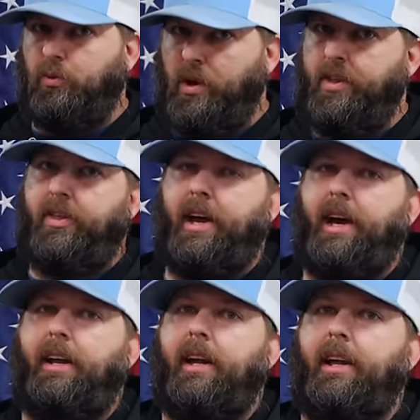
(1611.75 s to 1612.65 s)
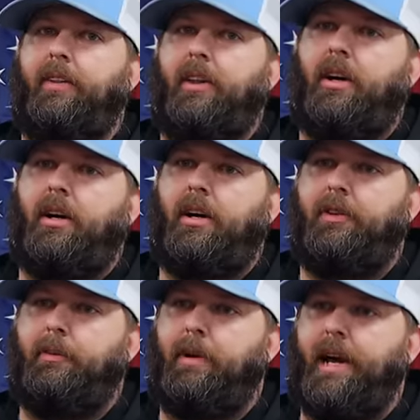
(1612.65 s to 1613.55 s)
with that. And sure. uh,
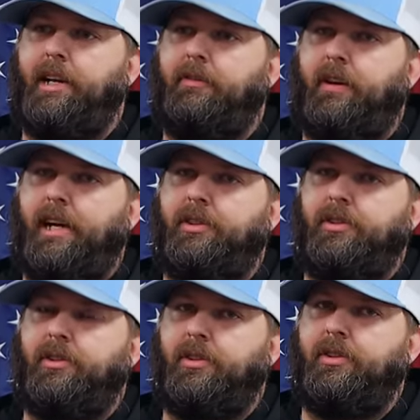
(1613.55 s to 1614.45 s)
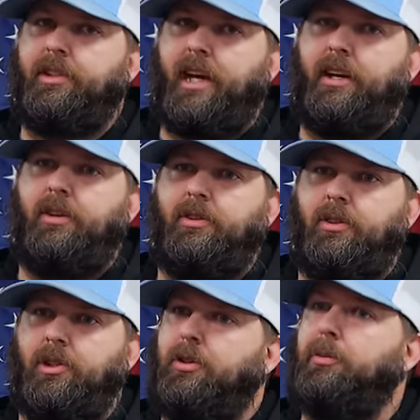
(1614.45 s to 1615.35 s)
the manufacturers of the scanners
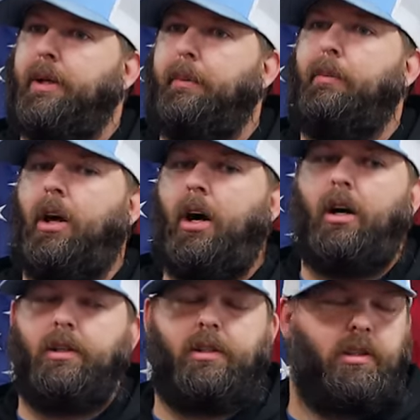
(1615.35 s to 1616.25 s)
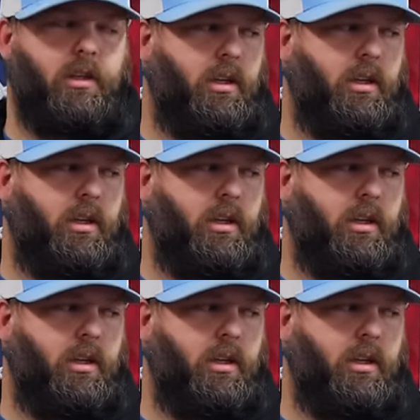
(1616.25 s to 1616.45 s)
are going to be blocked